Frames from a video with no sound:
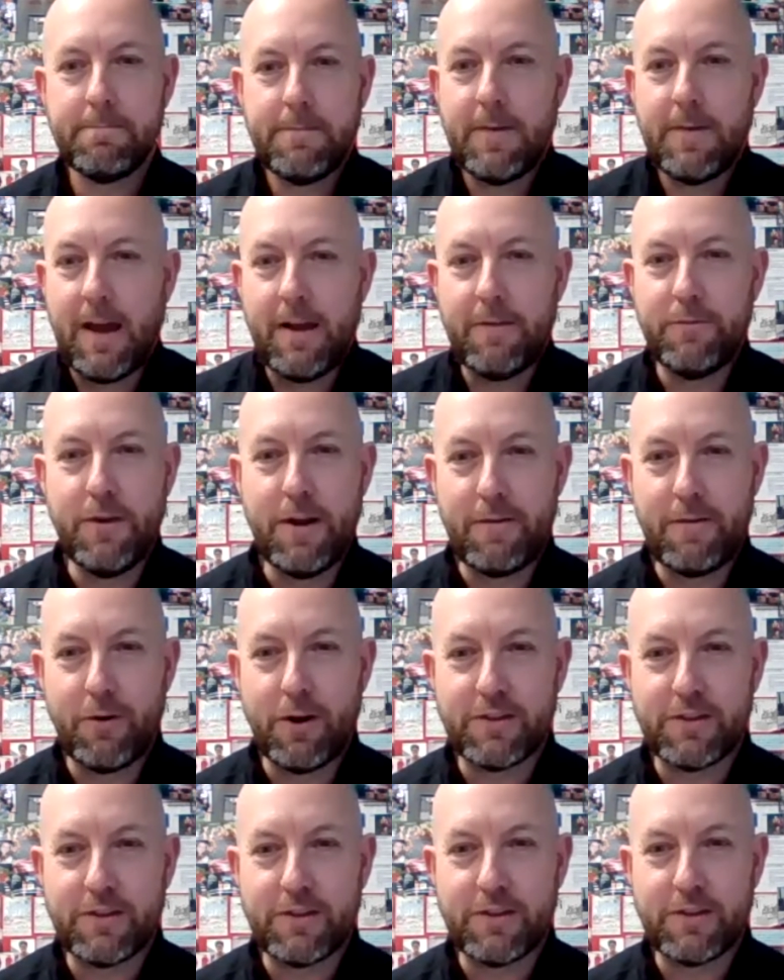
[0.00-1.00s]
I've never
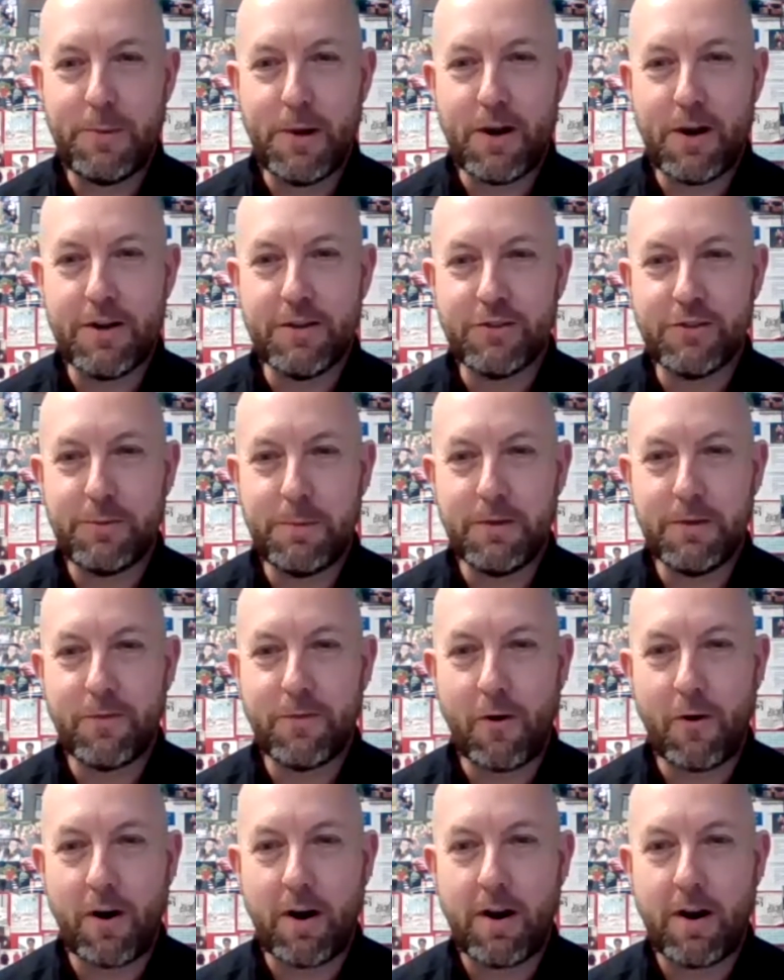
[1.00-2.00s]
experienced
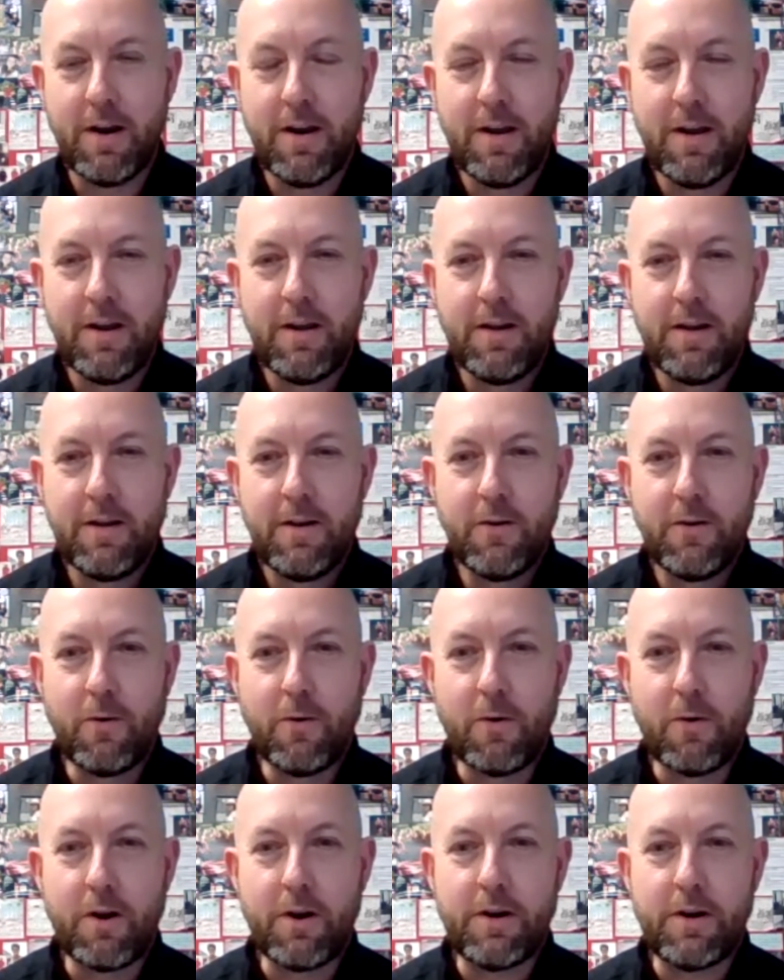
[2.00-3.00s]
before.
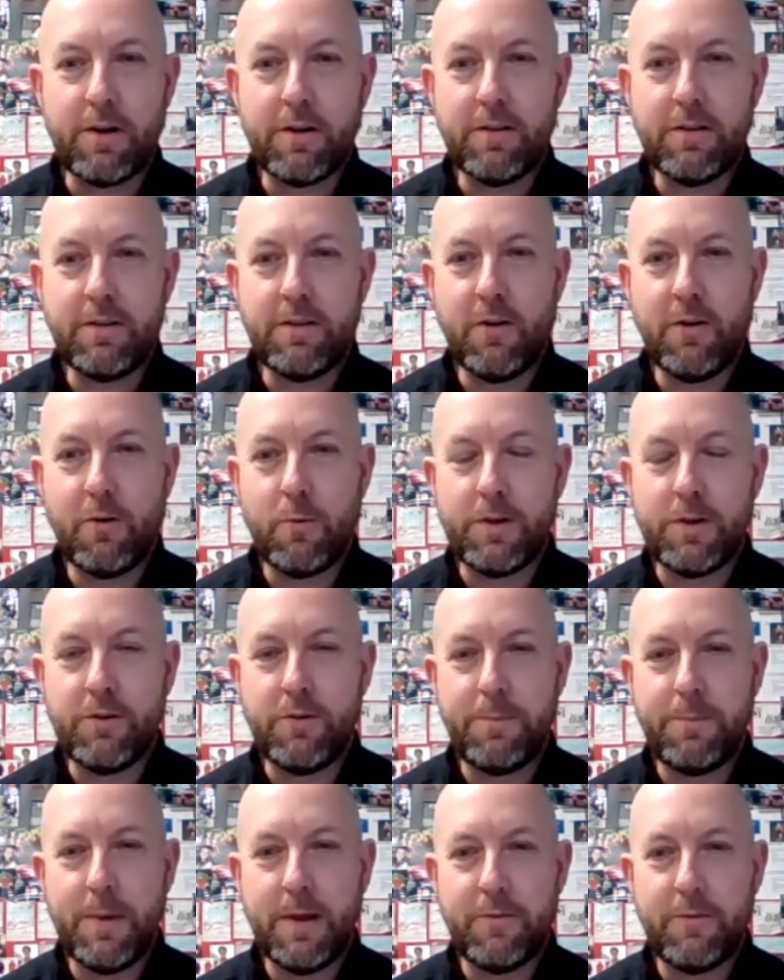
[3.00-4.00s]
Or, you know, when
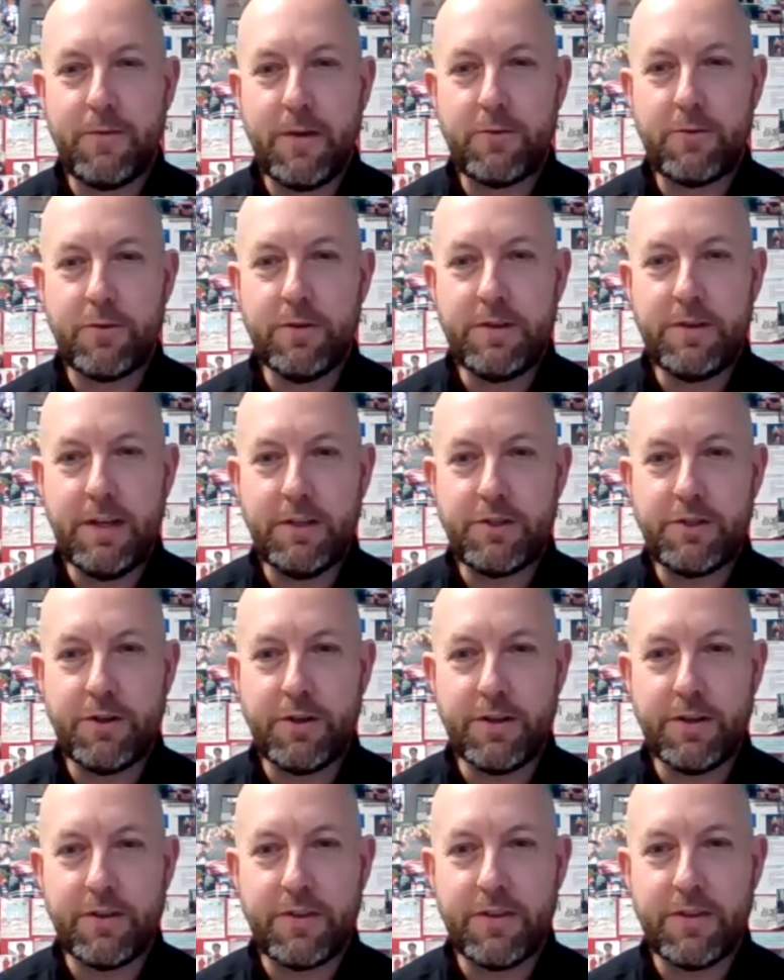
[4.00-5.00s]
you've been a veteran teacher,
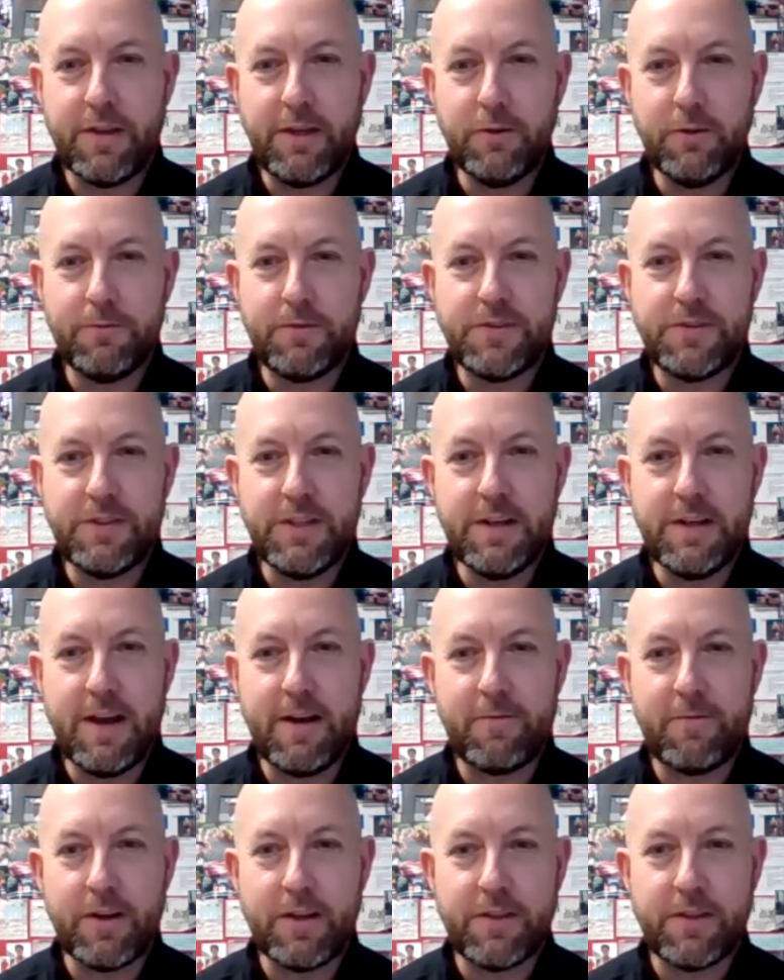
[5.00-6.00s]
you think you've seen
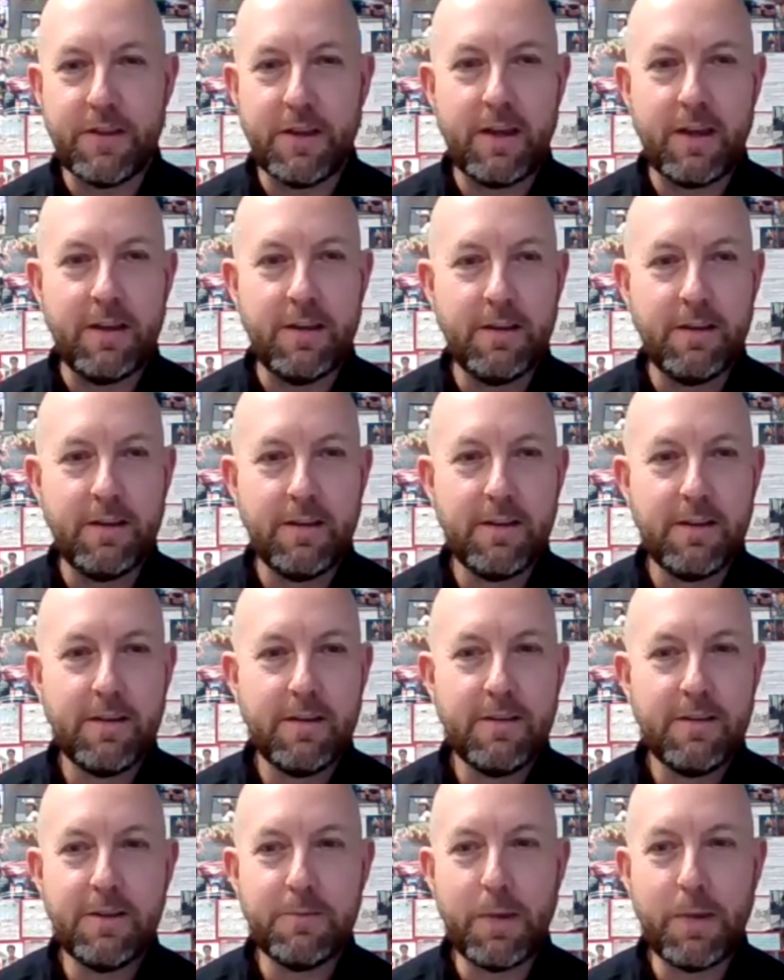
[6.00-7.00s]
everything
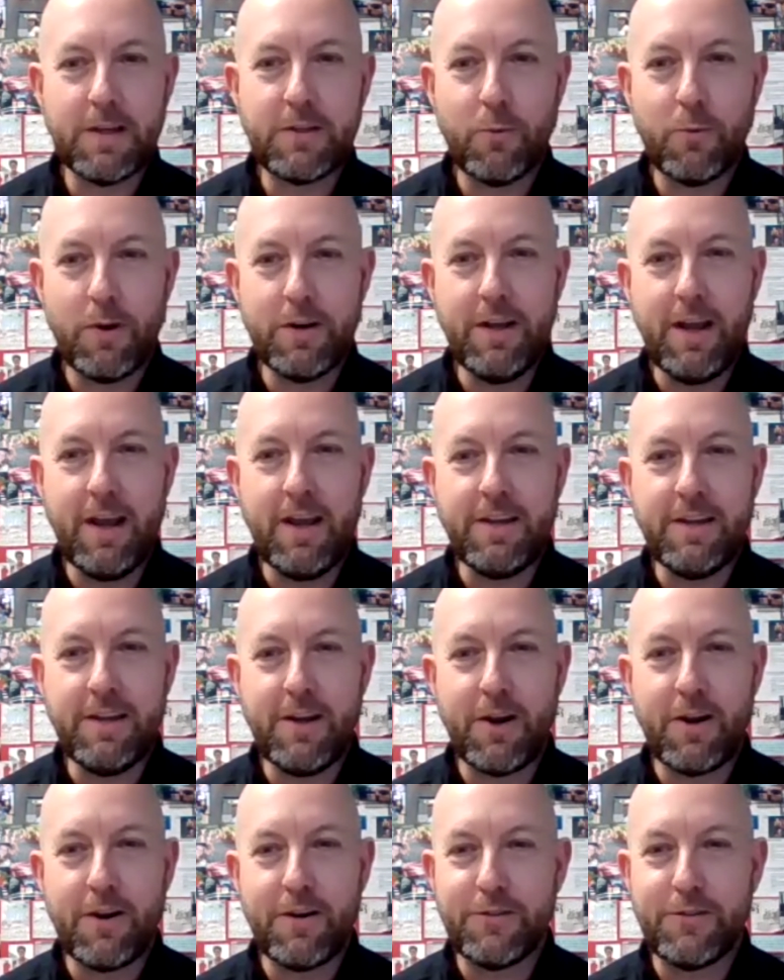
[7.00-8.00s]
in my twenty-eight
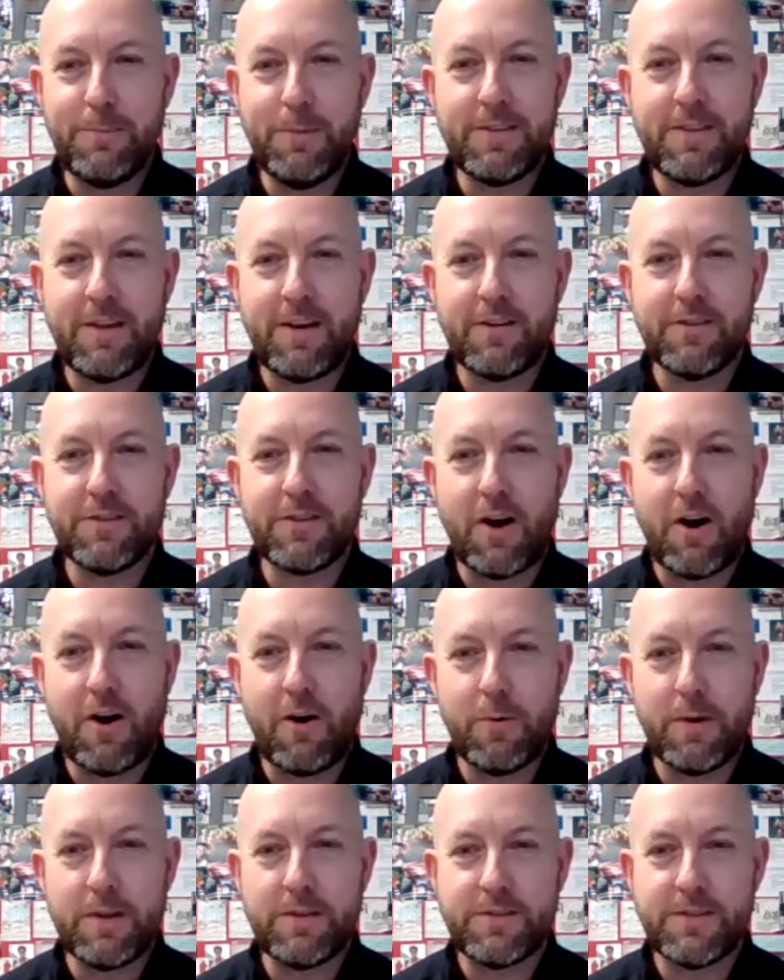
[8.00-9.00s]
years, but there is
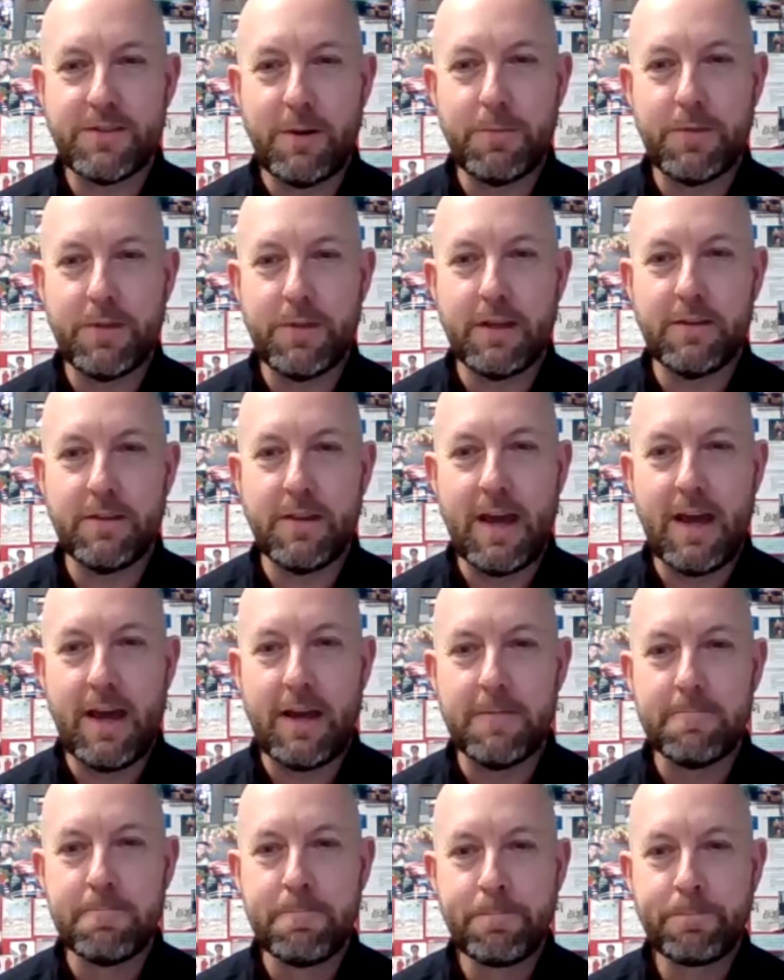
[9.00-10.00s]
always something that